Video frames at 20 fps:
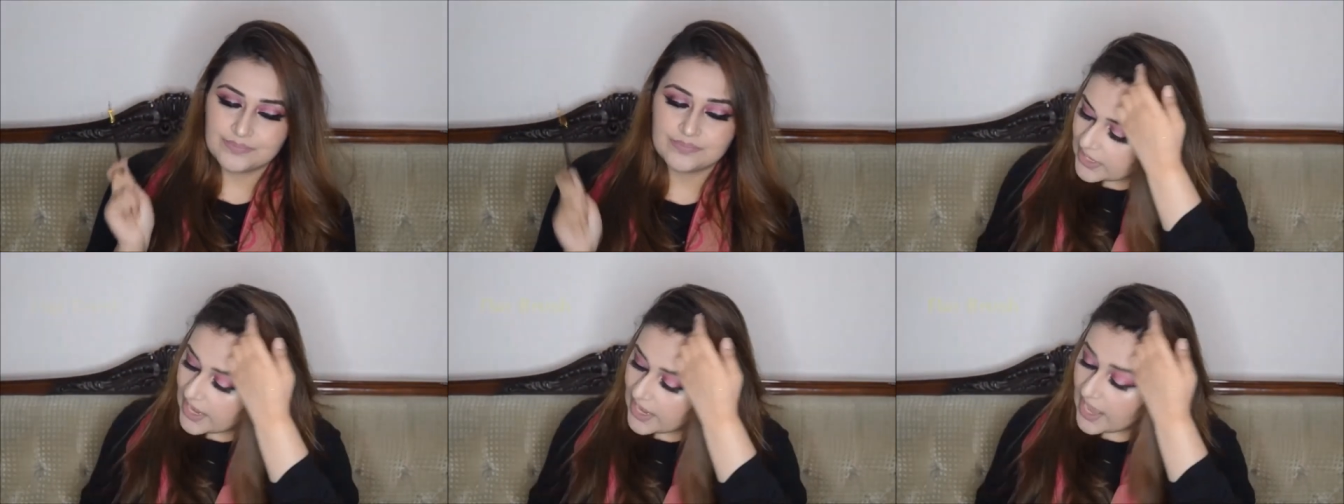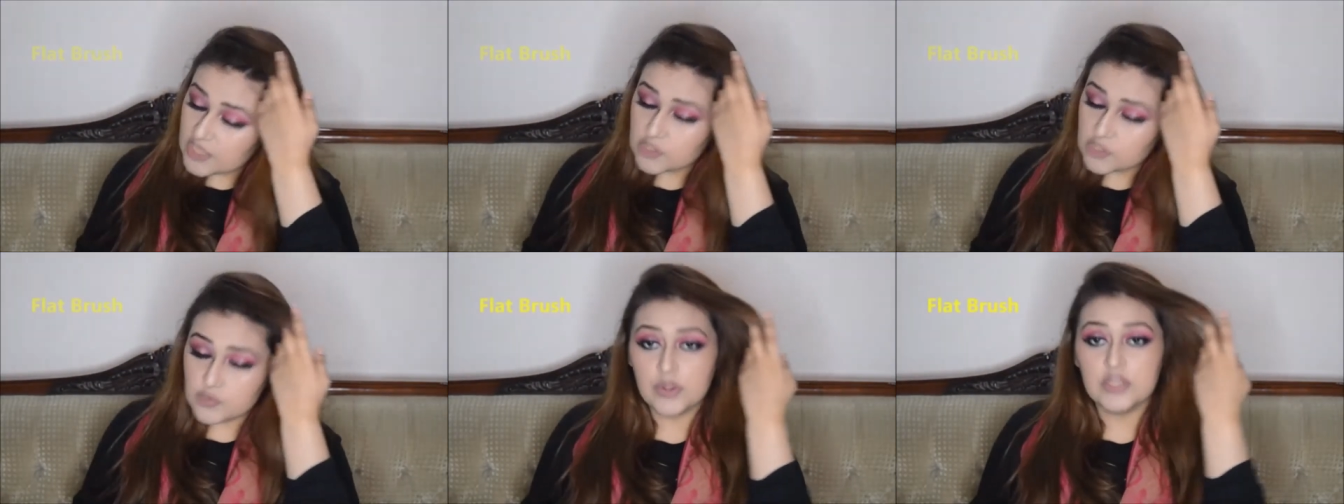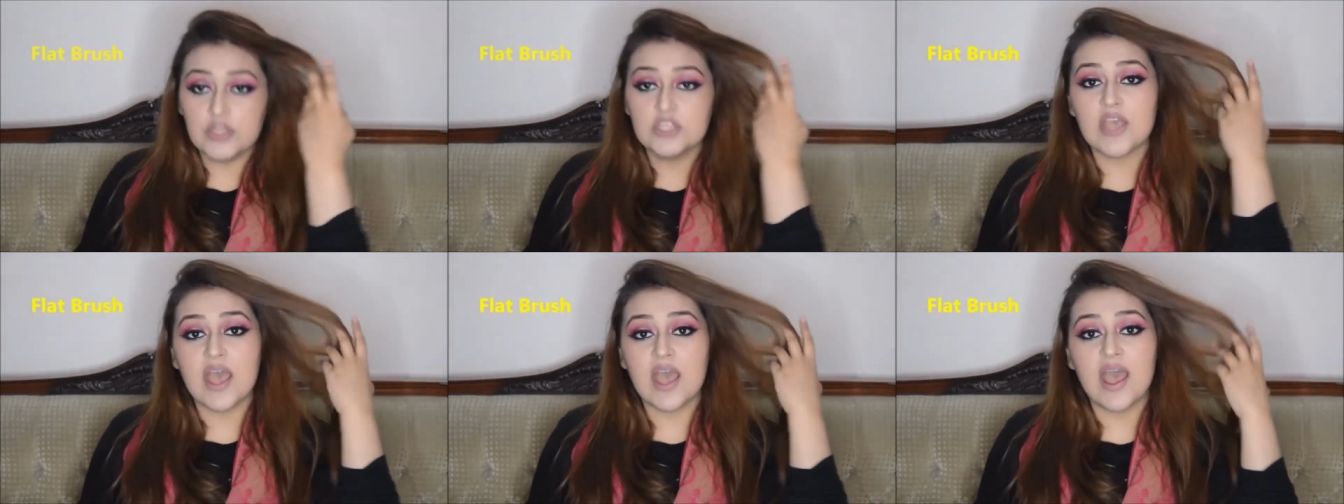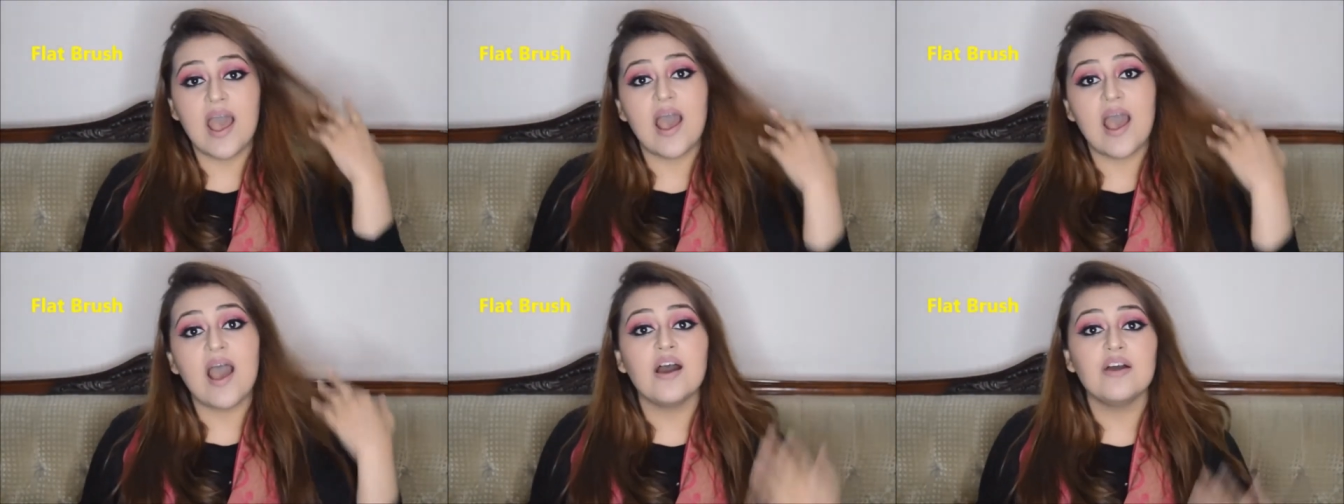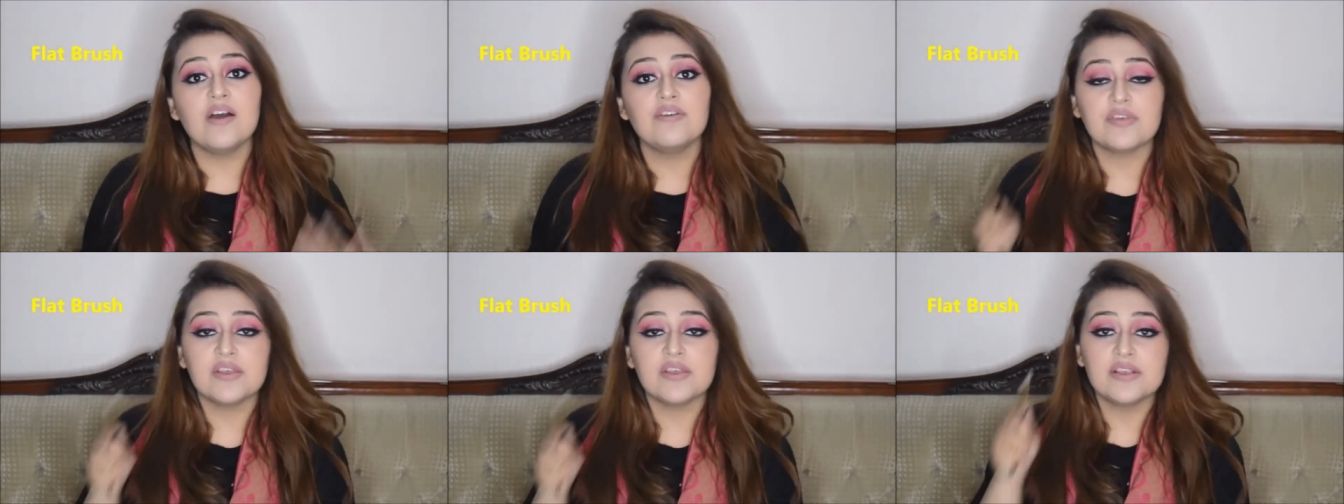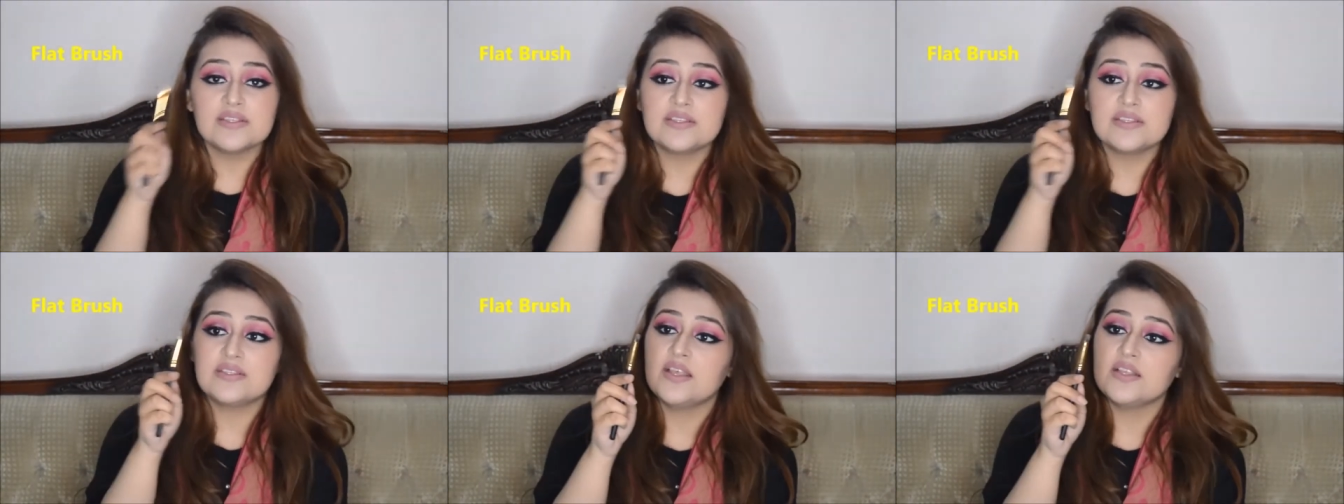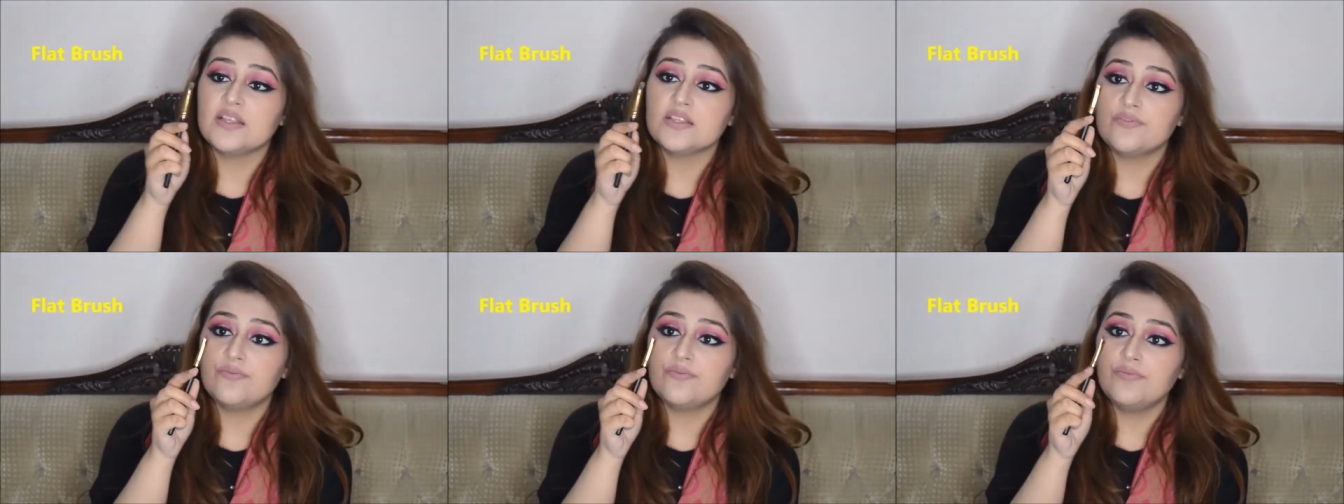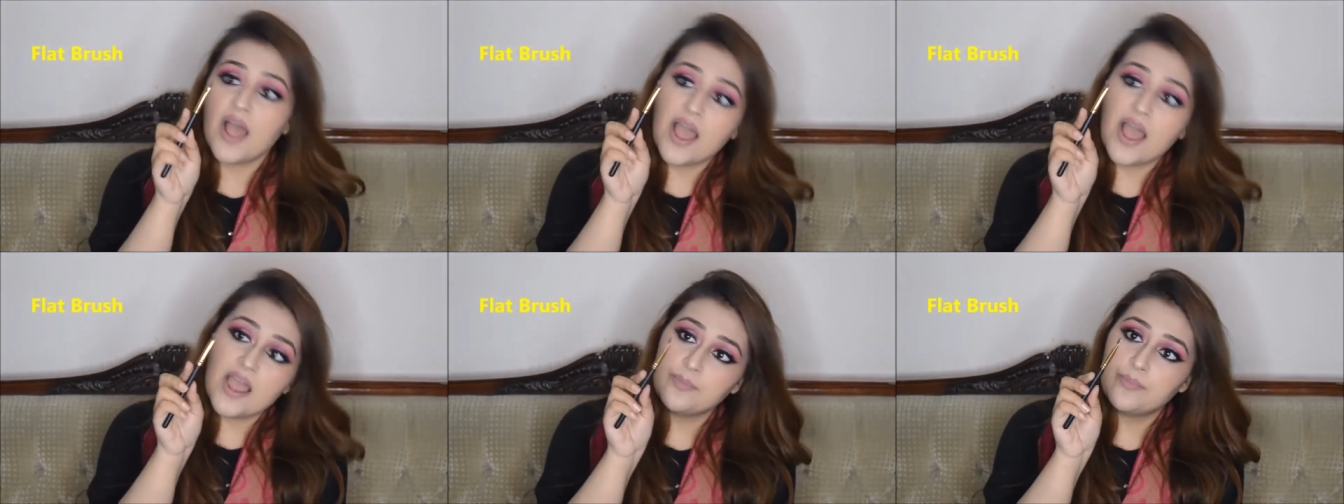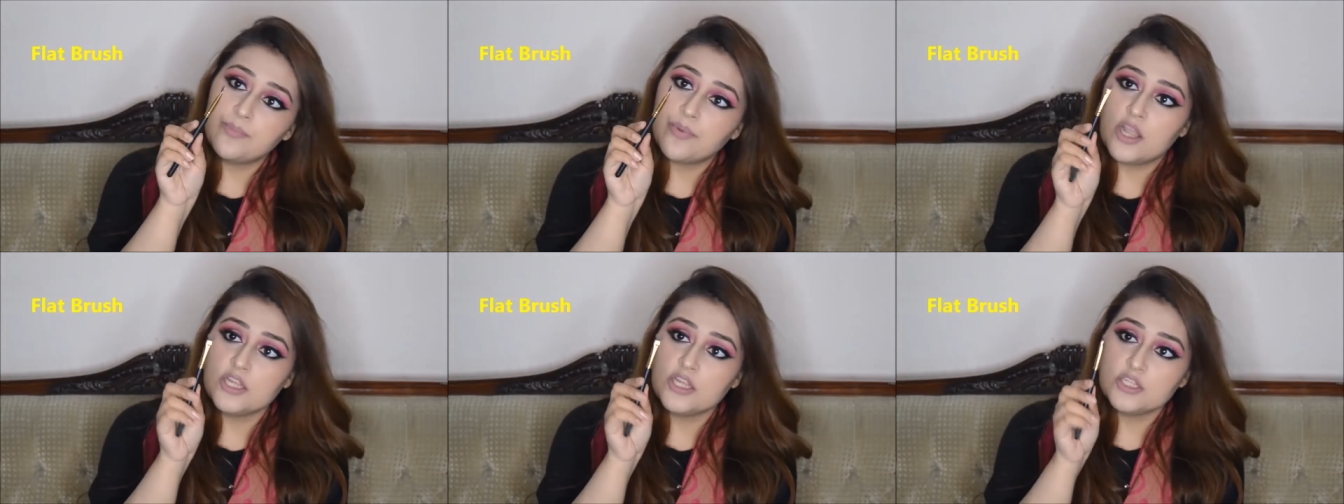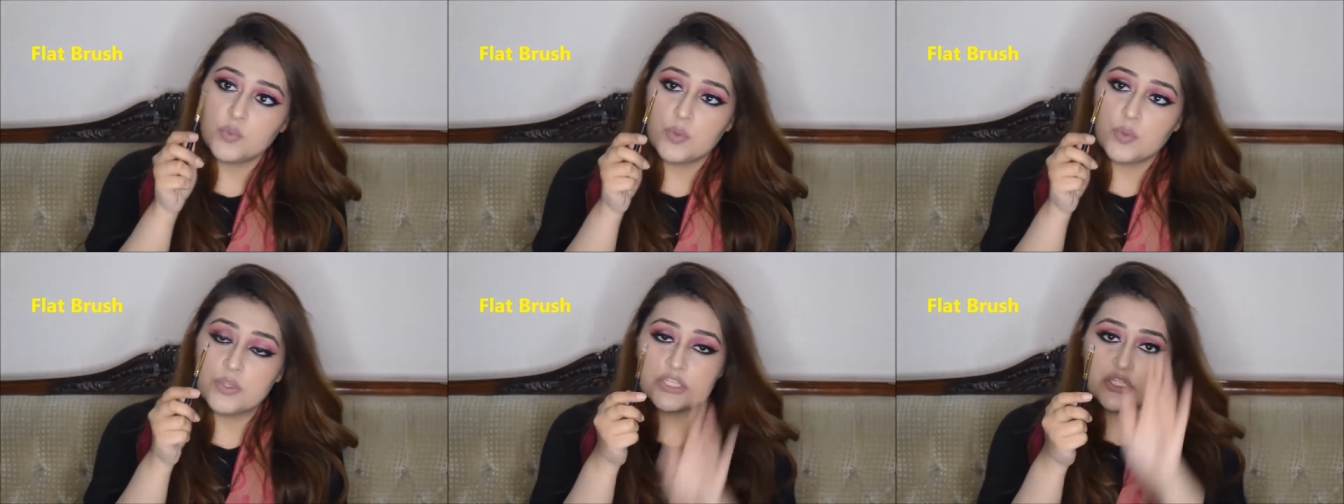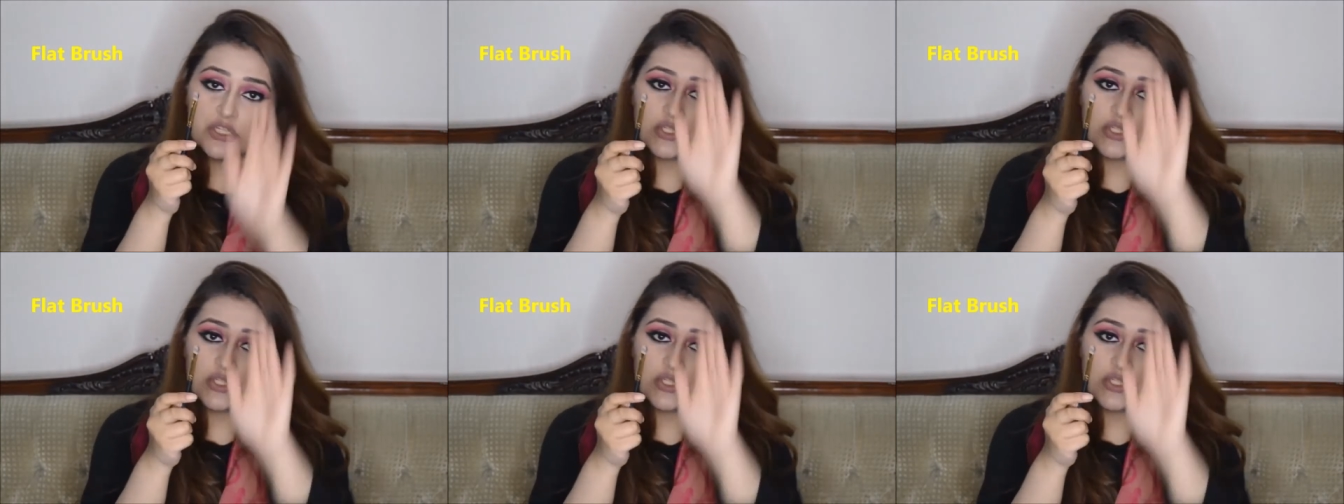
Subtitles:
Last brush I have is this flat brush, which is